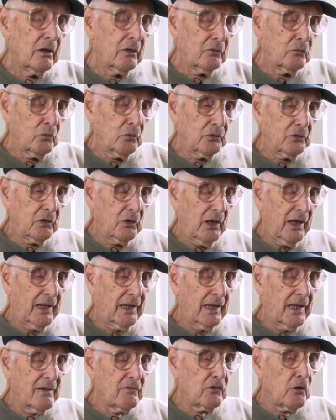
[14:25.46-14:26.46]
They
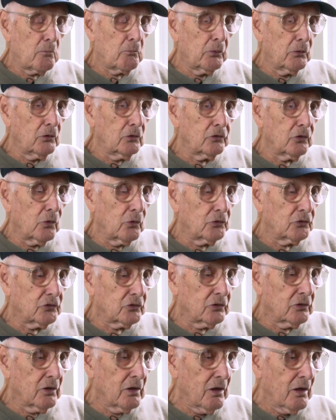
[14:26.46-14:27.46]
had to have a
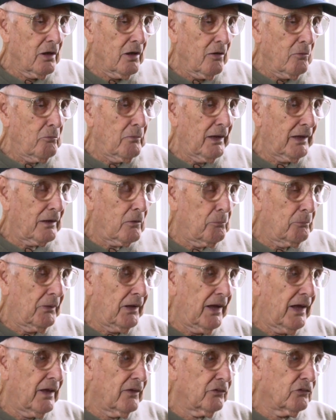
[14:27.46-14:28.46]
bulldozer make a
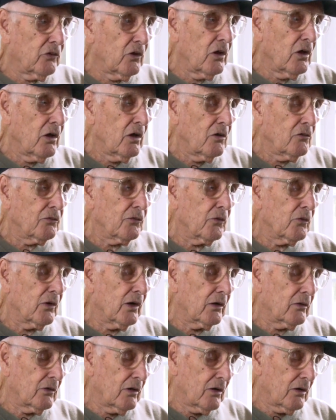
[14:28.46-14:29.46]
path for
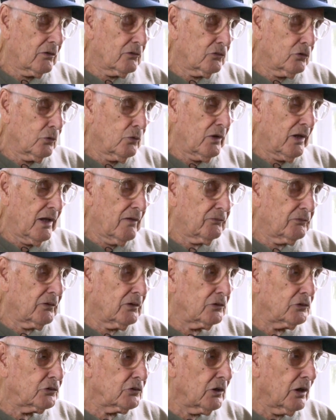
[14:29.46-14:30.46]
our
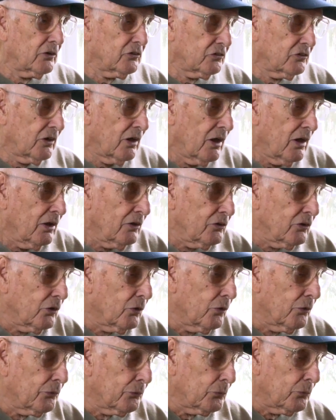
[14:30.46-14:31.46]
2.5-ton trucks to
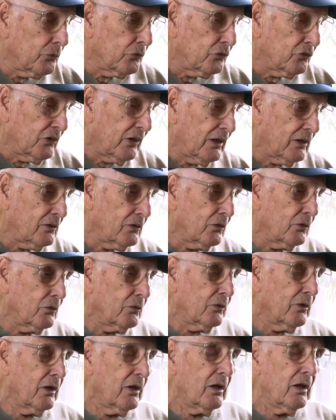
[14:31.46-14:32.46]
go through St.
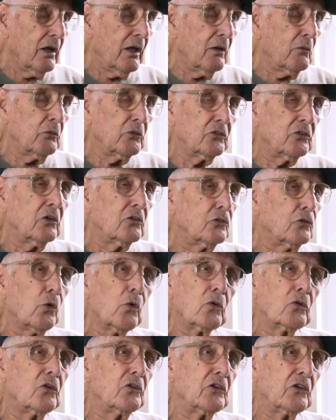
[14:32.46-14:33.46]
Lo. It was
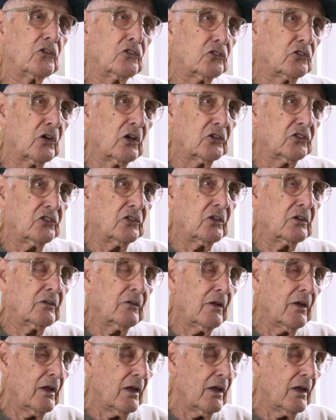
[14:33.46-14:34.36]
total destruction.